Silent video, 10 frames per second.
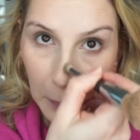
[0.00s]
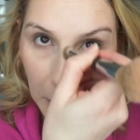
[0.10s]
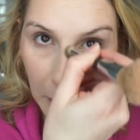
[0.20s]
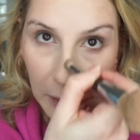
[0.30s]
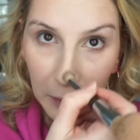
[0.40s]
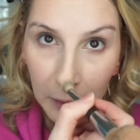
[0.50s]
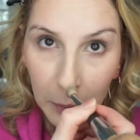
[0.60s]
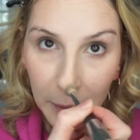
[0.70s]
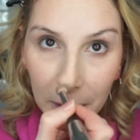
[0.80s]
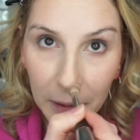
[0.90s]
Just a little
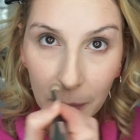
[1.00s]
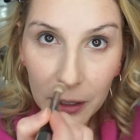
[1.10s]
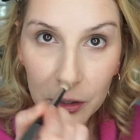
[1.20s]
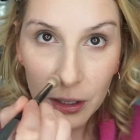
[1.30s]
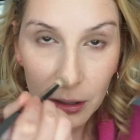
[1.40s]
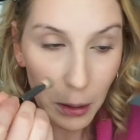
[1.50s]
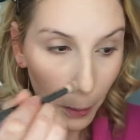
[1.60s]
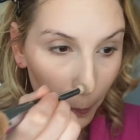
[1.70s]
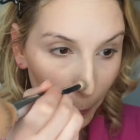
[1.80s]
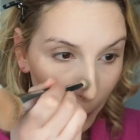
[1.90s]
bit of dimension.
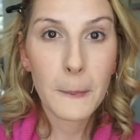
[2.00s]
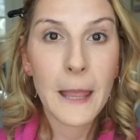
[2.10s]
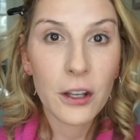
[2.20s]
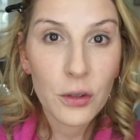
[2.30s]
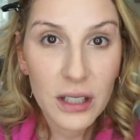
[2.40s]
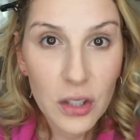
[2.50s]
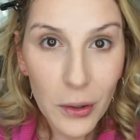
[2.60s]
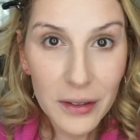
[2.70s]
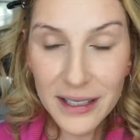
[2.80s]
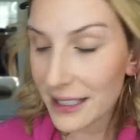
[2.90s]
Now you can
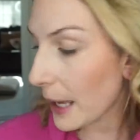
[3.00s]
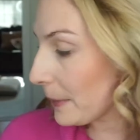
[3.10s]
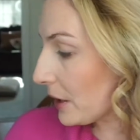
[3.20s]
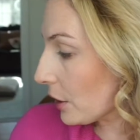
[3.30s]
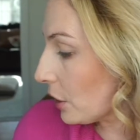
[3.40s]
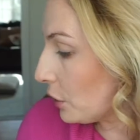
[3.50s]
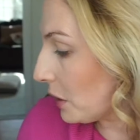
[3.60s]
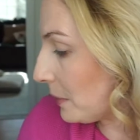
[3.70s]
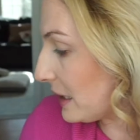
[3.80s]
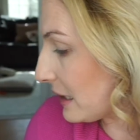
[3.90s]
totally stop here. You
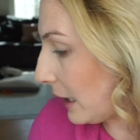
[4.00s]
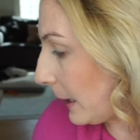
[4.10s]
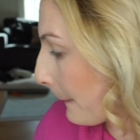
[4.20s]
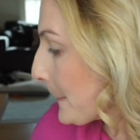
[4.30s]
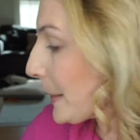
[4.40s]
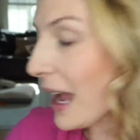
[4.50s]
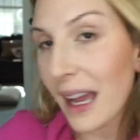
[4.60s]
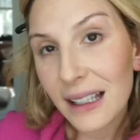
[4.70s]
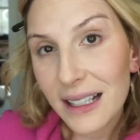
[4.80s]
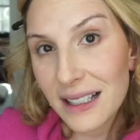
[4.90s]
can be done.
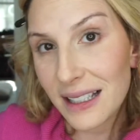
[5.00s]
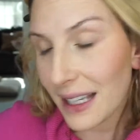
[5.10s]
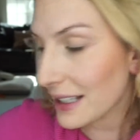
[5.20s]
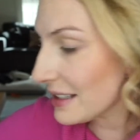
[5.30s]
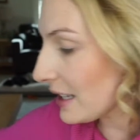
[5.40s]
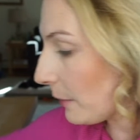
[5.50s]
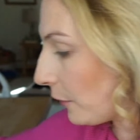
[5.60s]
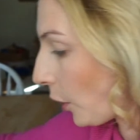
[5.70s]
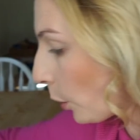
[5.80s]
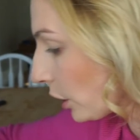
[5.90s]
I like to take it a step
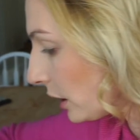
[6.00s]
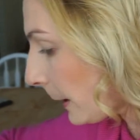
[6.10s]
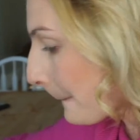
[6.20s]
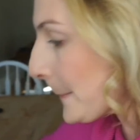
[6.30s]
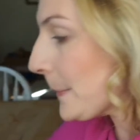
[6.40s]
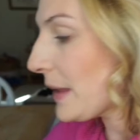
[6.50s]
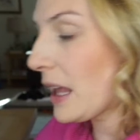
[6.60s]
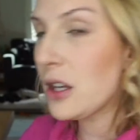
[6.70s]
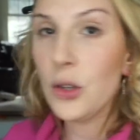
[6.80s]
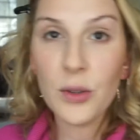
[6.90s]
forward
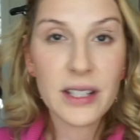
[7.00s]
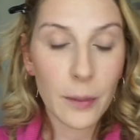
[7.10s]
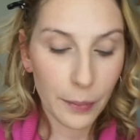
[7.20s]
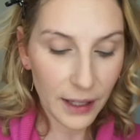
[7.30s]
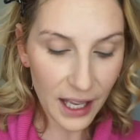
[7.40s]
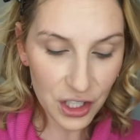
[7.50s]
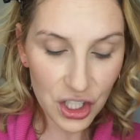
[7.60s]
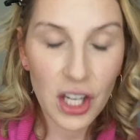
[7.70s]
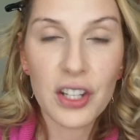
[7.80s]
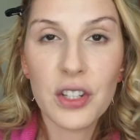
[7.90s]
and use a
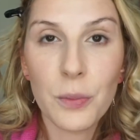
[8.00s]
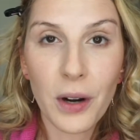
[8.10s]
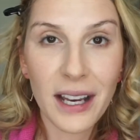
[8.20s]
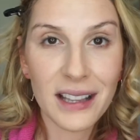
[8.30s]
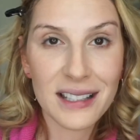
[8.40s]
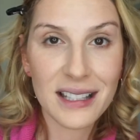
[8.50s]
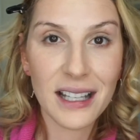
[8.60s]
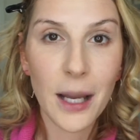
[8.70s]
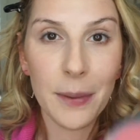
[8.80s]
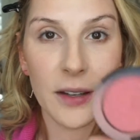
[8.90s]
blush to brighten the
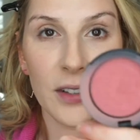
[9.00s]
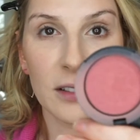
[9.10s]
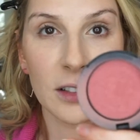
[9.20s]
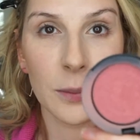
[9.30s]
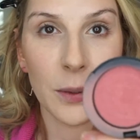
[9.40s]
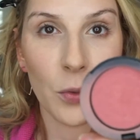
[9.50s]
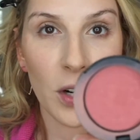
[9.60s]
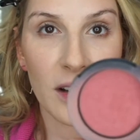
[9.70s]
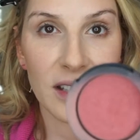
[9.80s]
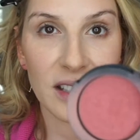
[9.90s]
skin up even a little bit
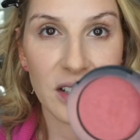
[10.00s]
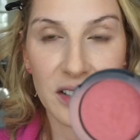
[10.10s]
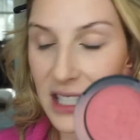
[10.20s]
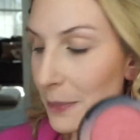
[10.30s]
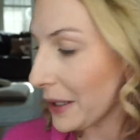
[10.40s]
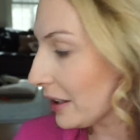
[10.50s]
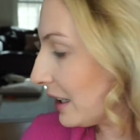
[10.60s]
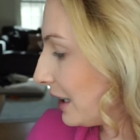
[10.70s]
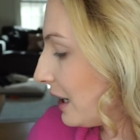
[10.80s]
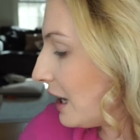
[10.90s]
more. This is called
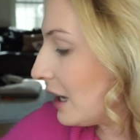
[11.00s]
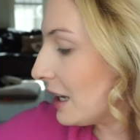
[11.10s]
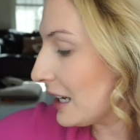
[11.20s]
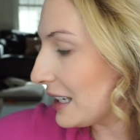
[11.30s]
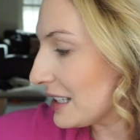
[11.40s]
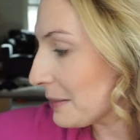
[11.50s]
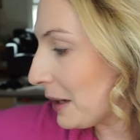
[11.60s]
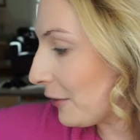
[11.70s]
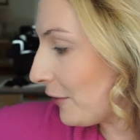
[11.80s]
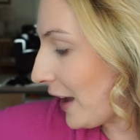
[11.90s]
Spirited. It is
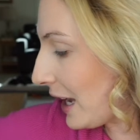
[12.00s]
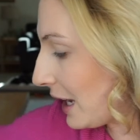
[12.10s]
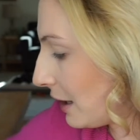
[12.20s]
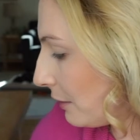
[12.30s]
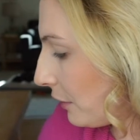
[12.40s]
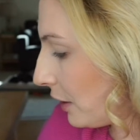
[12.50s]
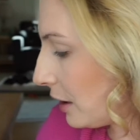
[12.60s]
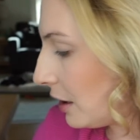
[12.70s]
my fave.